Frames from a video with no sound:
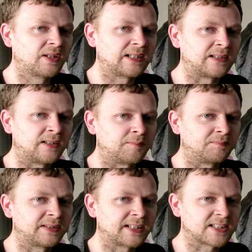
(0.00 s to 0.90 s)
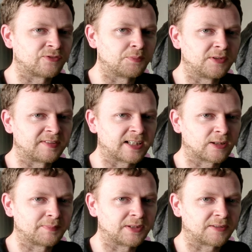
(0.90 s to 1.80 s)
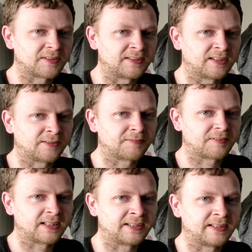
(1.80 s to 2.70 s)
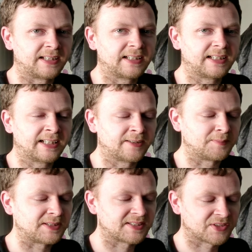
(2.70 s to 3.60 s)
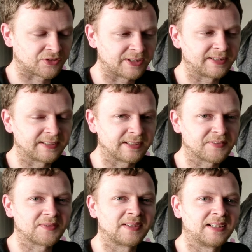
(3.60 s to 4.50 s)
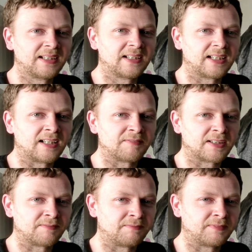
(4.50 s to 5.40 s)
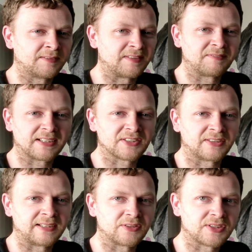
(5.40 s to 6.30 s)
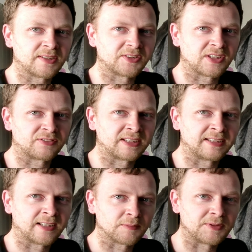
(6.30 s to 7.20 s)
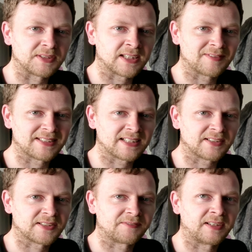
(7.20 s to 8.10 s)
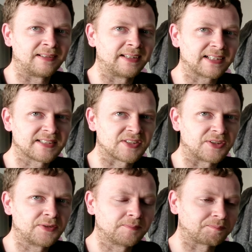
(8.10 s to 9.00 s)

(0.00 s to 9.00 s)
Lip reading: You get to remove an element of an enemy's terrain card, and then that terrain does not generate an element at the start of their next turn.